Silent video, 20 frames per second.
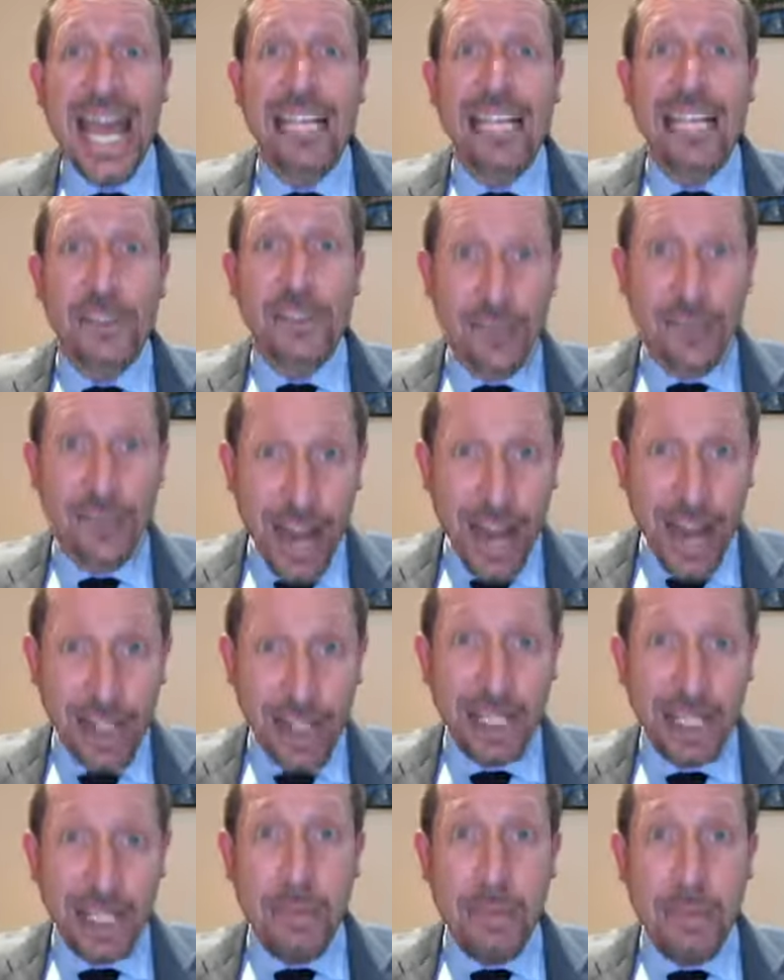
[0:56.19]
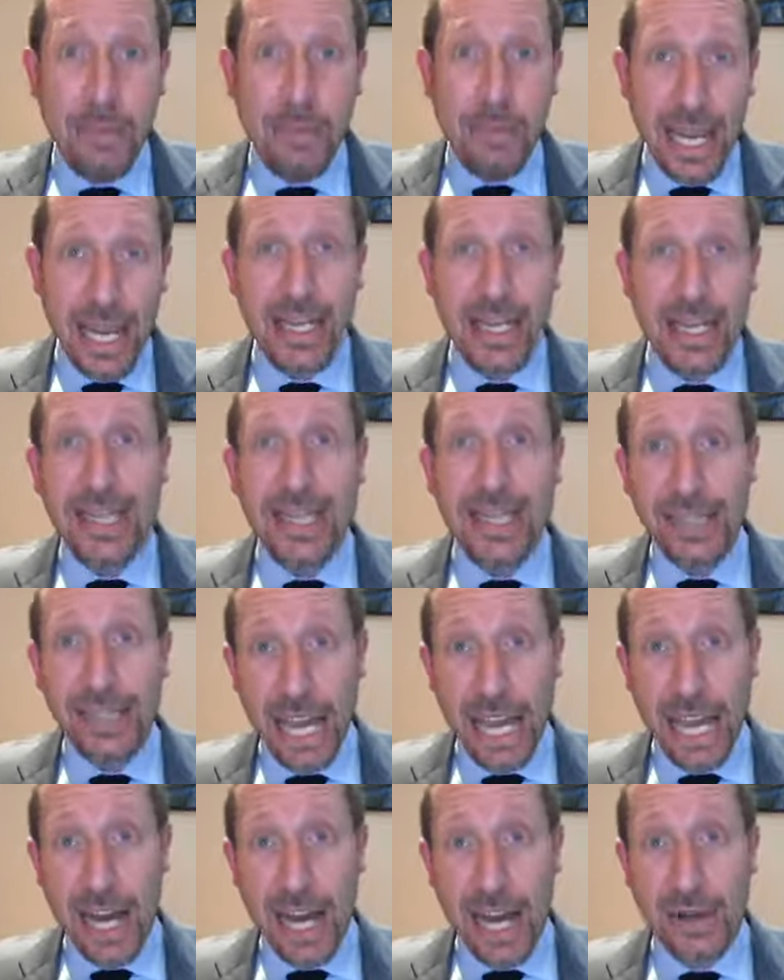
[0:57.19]
He has finally been
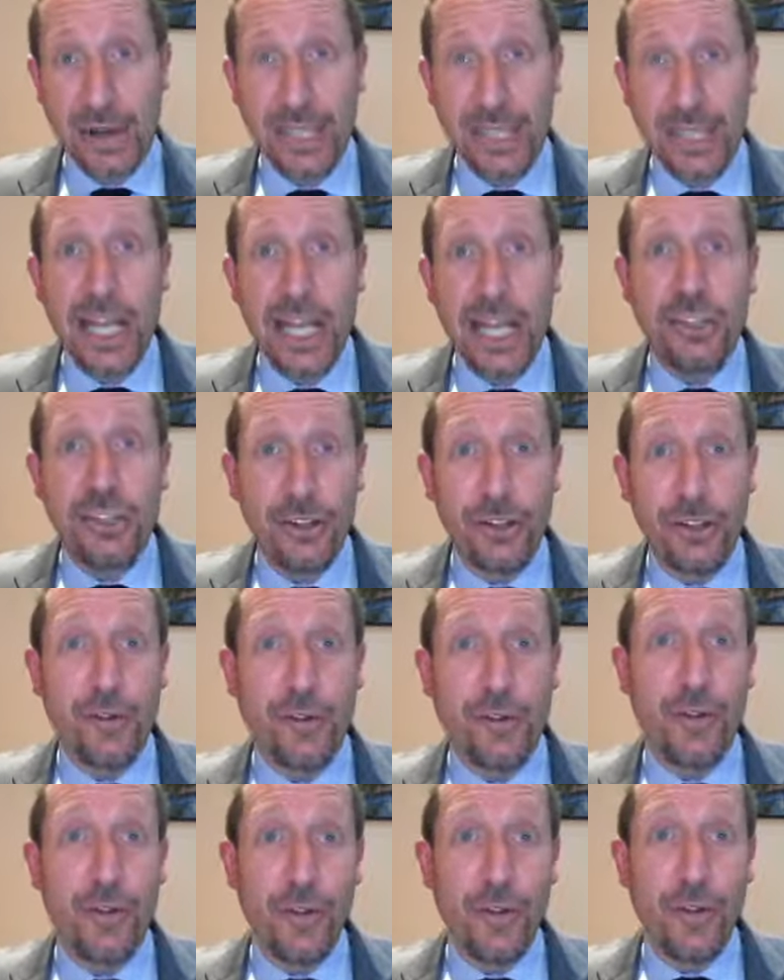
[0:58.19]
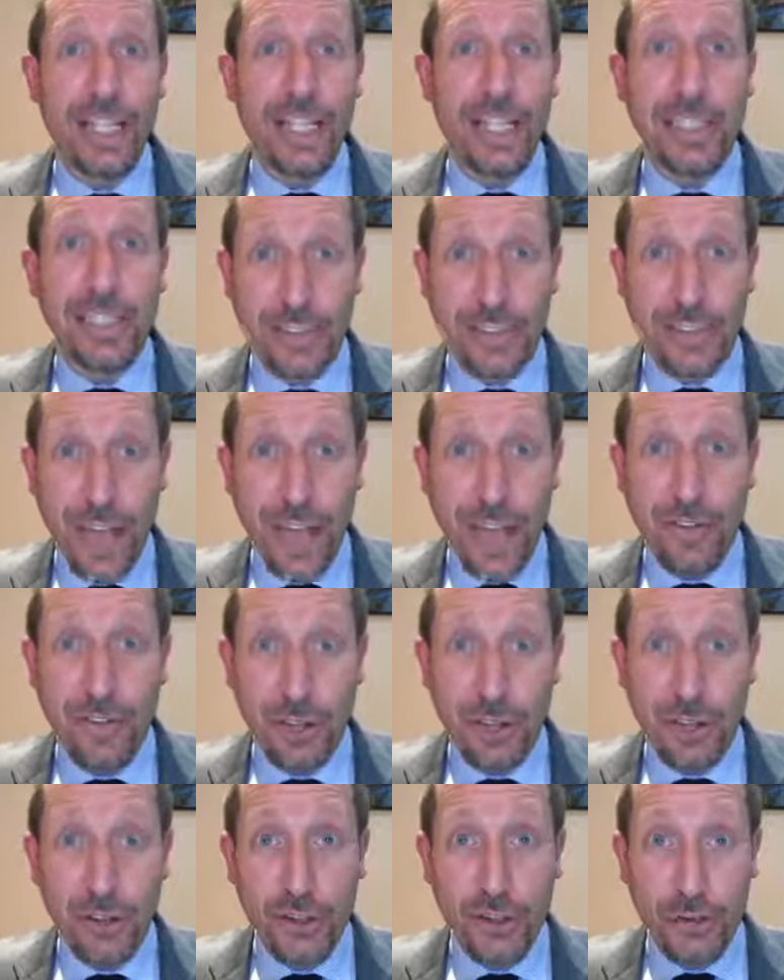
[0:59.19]
allowed to fulfill his
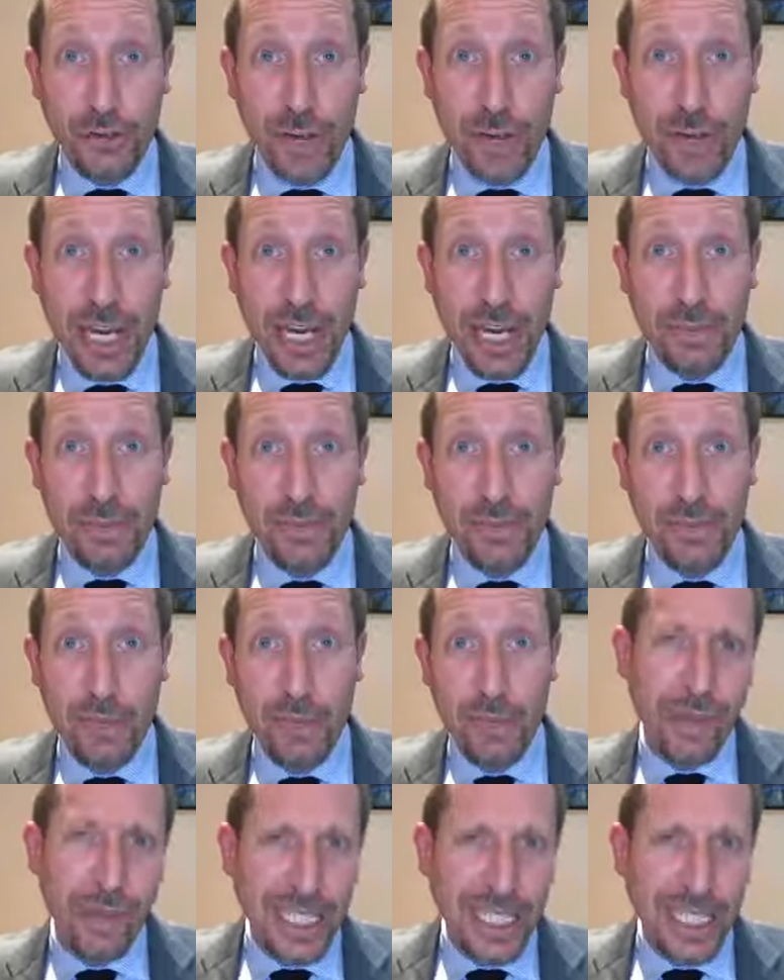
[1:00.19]
lifelong dream,